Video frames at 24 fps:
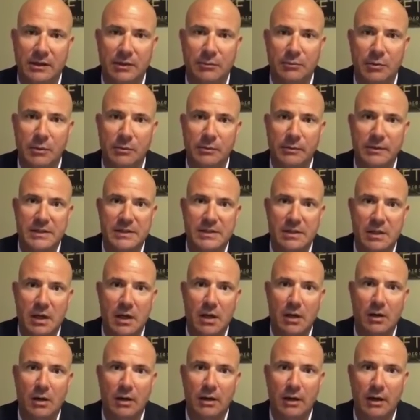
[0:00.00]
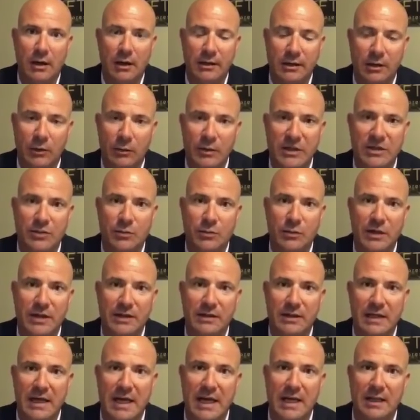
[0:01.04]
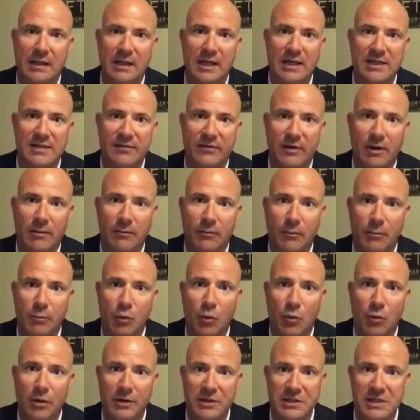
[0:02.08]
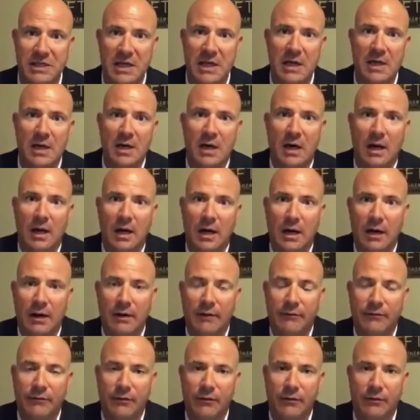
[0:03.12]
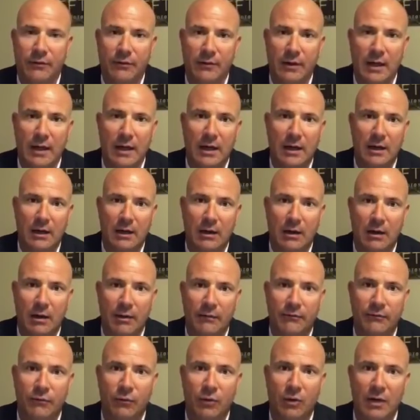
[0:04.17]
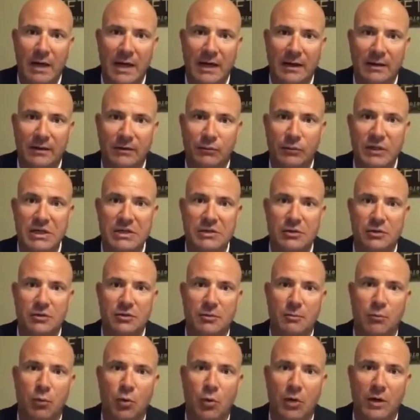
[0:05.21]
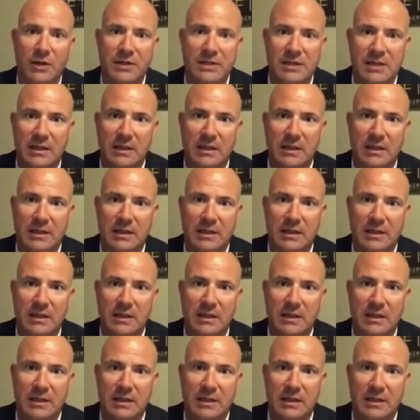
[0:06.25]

You probably saw, we tweet the headlines of our reports for our full-length research reports,